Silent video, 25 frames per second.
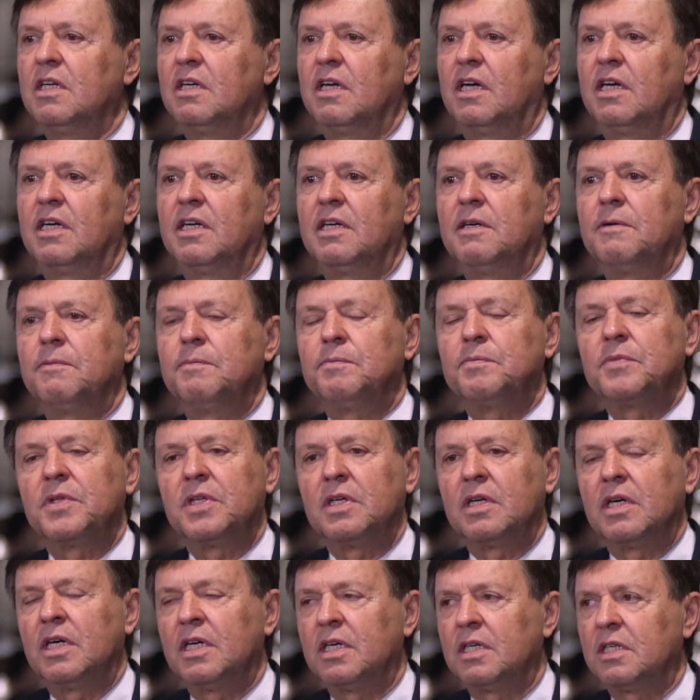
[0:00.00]
Um,
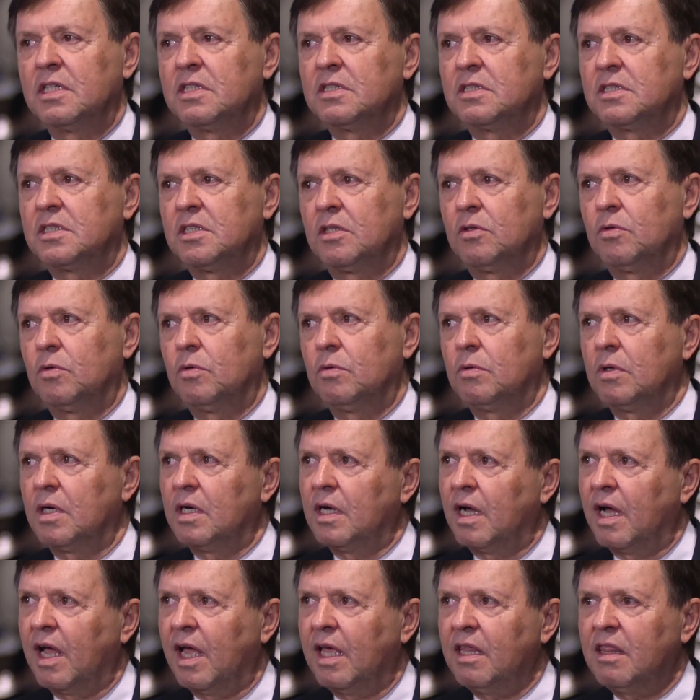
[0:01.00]
uh, so
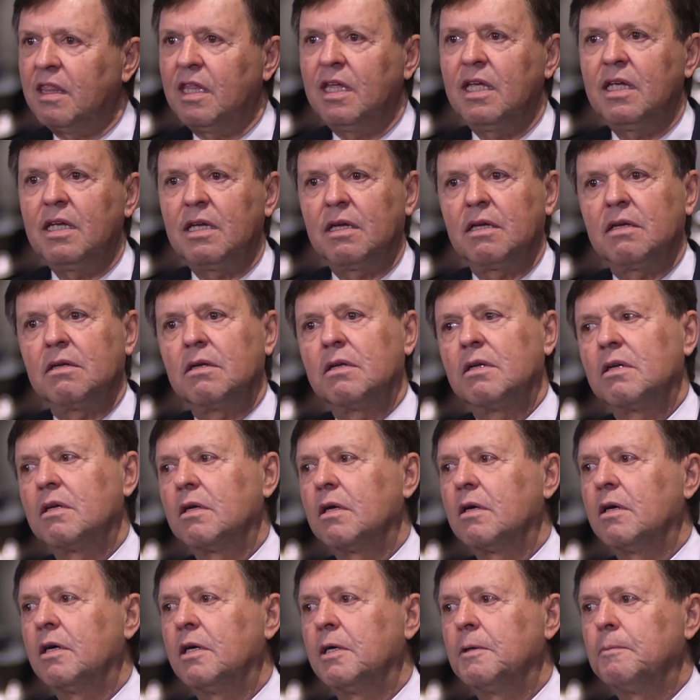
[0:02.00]
I think
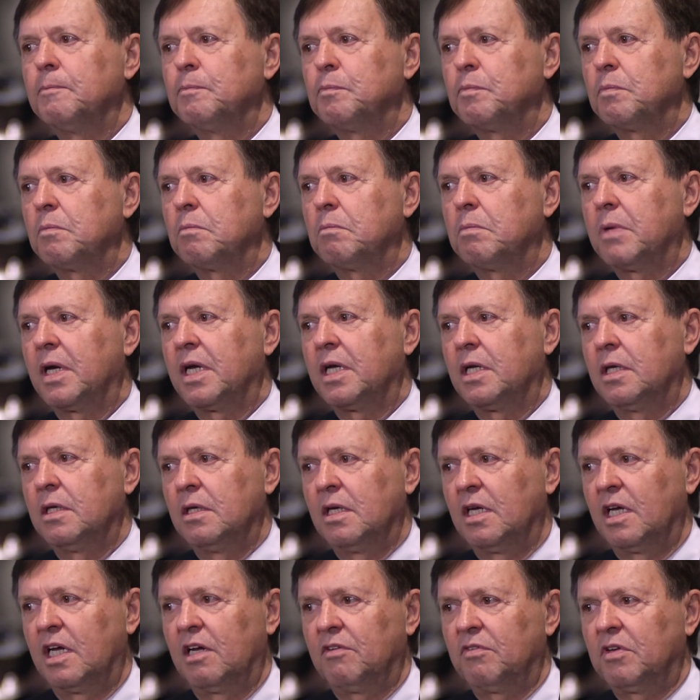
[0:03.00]
um, by
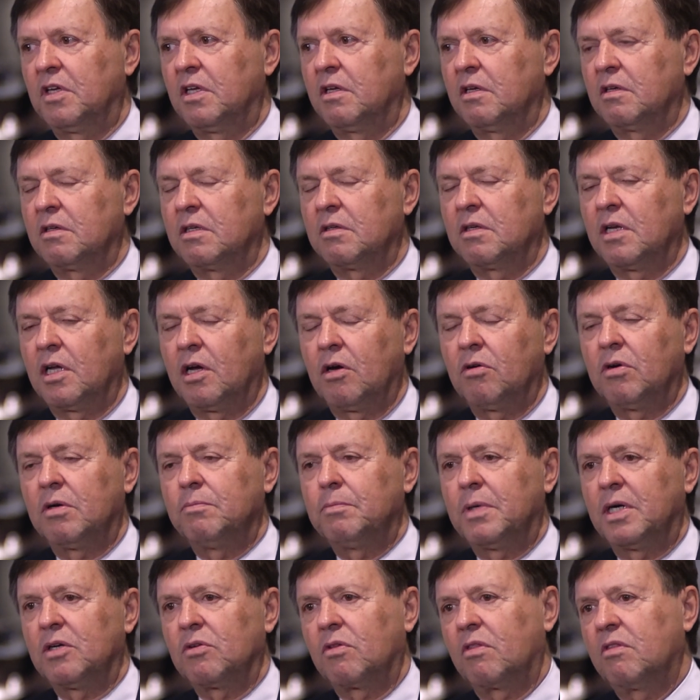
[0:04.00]
having now
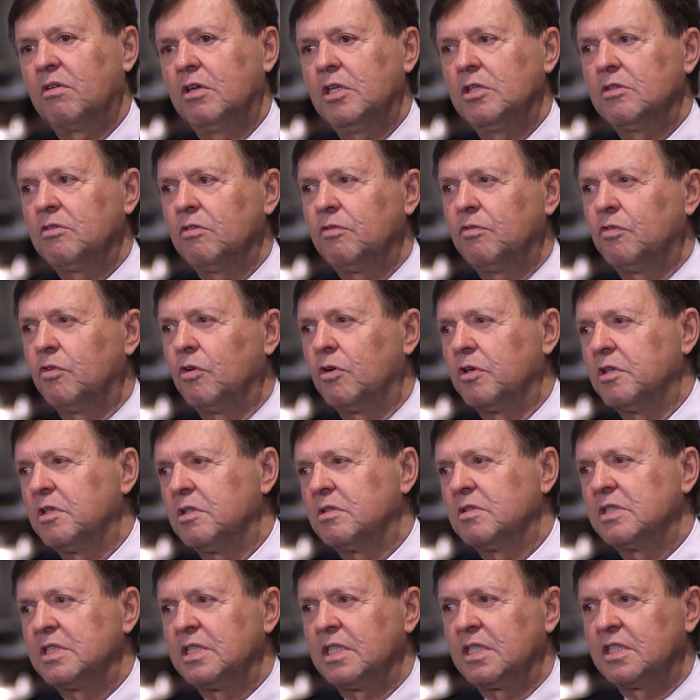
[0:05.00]
about three to four
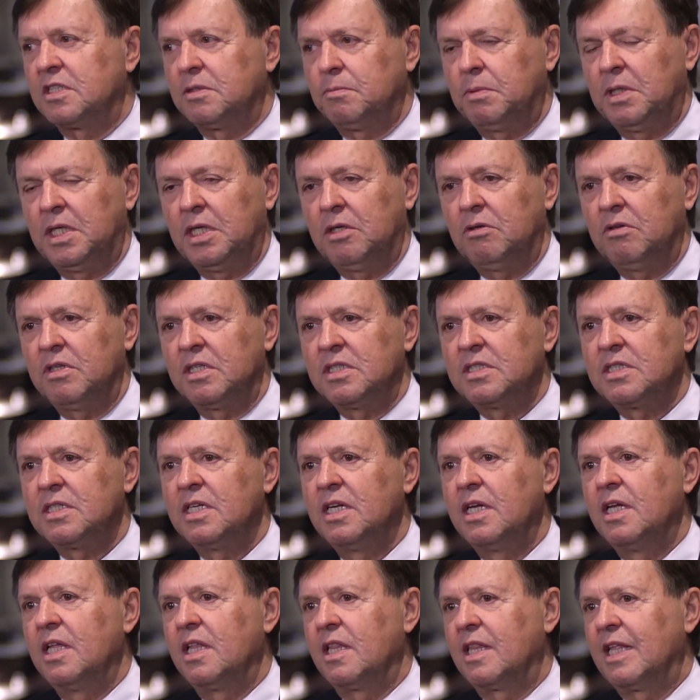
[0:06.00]
years experience
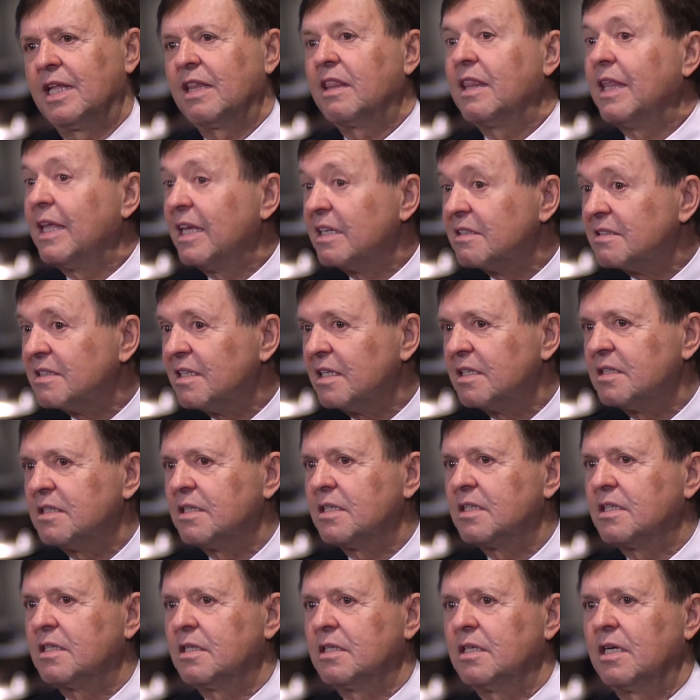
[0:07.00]
that the
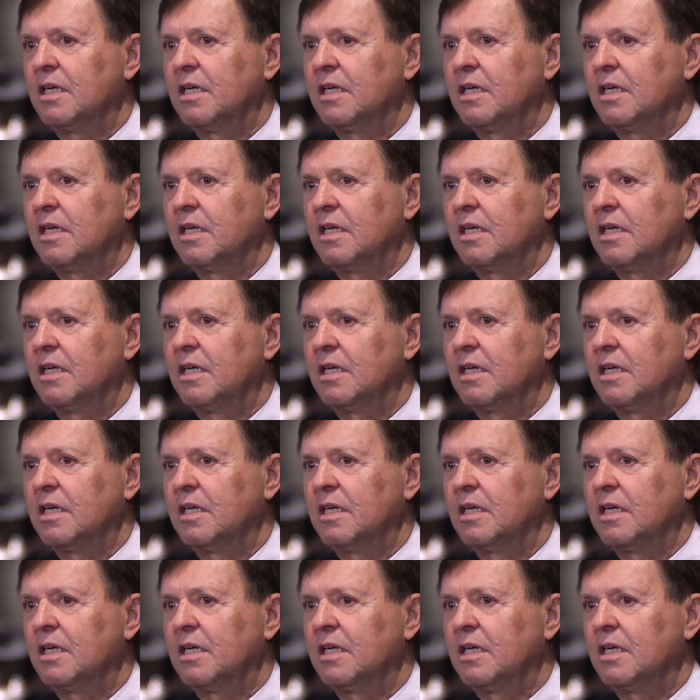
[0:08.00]
aesthetic